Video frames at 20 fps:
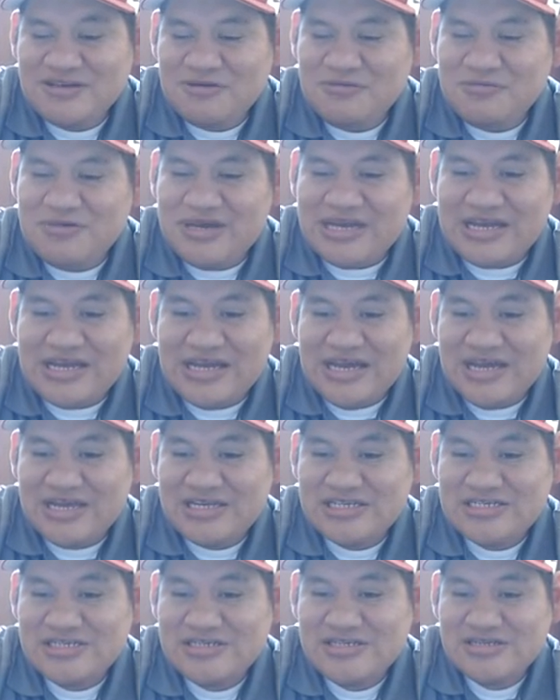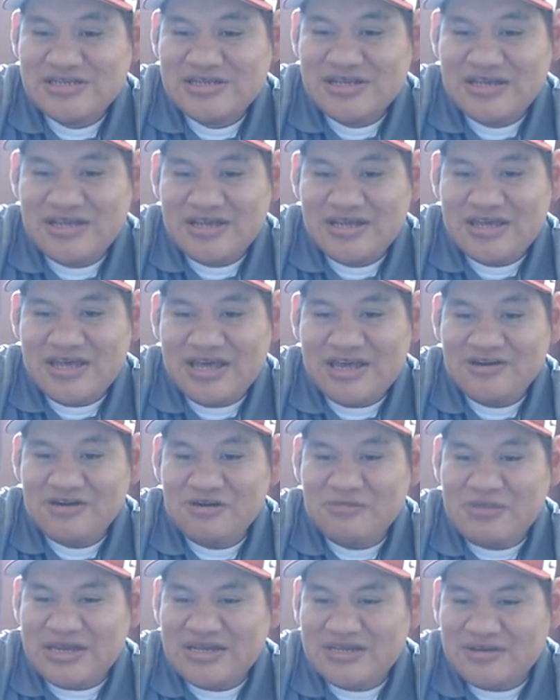Oh my gosh. I don't
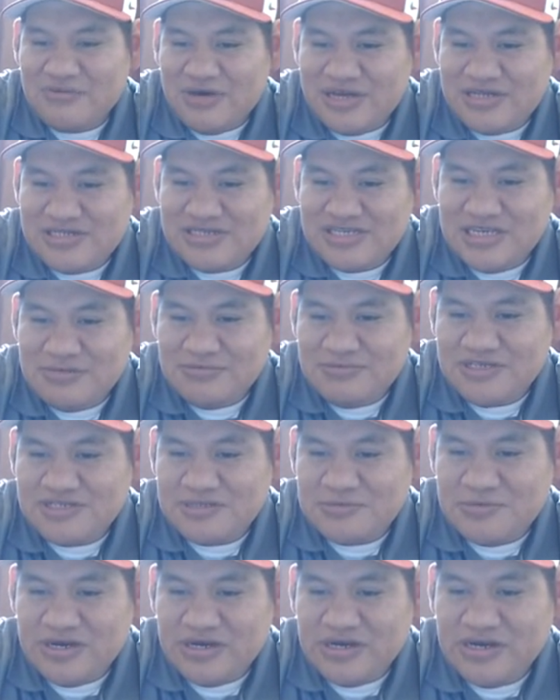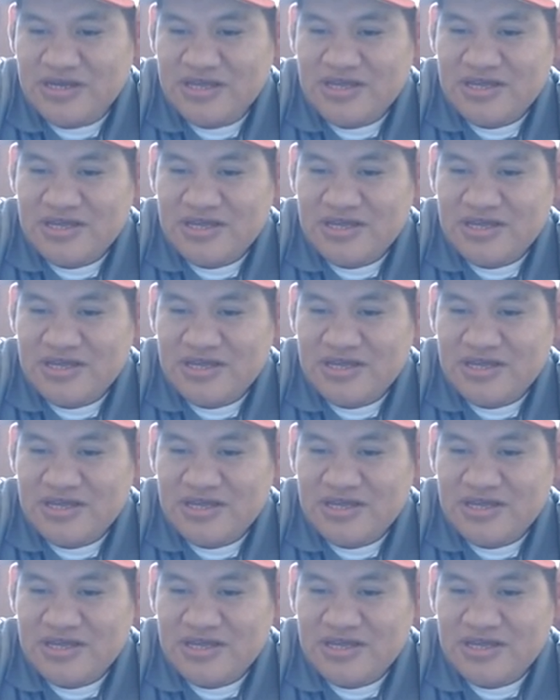know. Why does it keep disappearing?